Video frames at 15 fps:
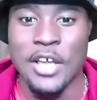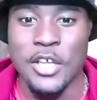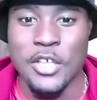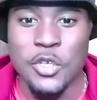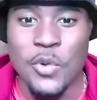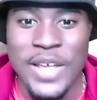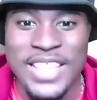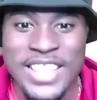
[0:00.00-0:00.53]

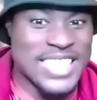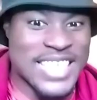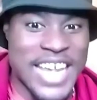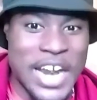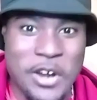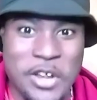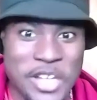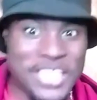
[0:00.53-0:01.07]
you get the
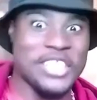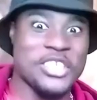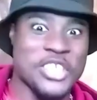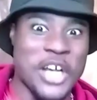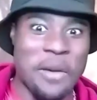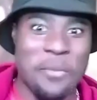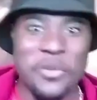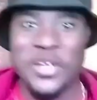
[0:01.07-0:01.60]
scare, you get the
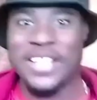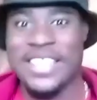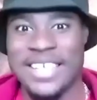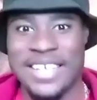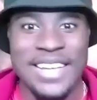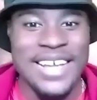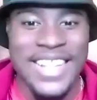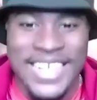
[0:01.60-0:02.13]
jump, you get
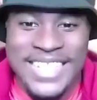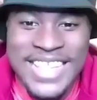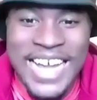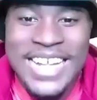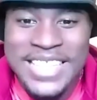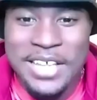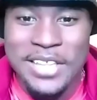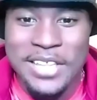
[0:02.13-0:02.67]
the like
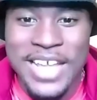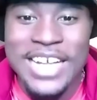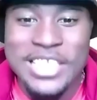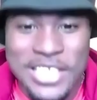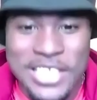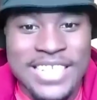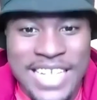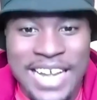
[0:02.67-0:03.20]
that.
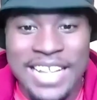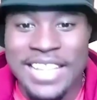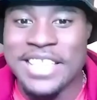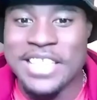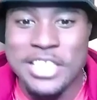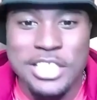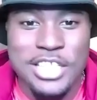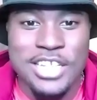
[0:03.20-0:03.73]
That's exactly
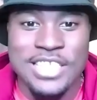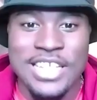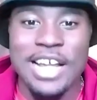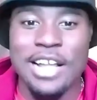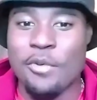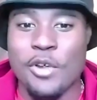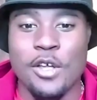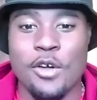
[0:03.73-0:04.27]
this is
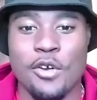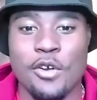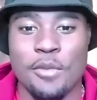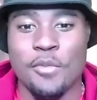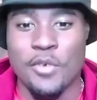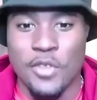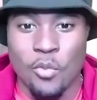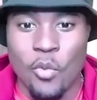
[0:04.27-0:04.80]
exactly where you go to the
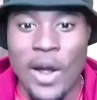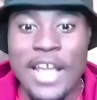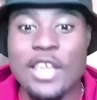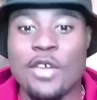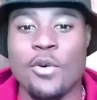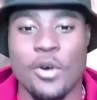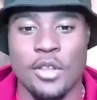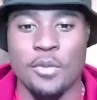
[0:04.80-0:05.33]
why
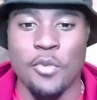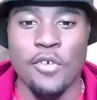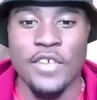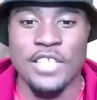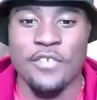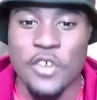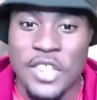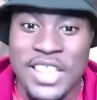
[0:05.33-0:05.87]
you go to the
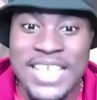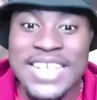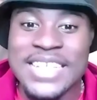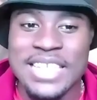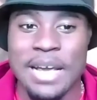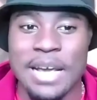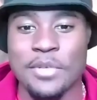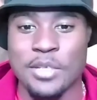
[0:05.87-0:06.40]
movies for
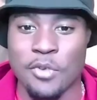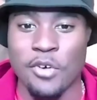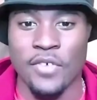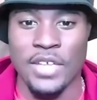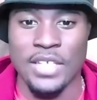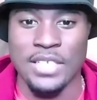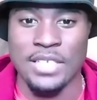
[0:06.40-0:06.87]
these types of movies.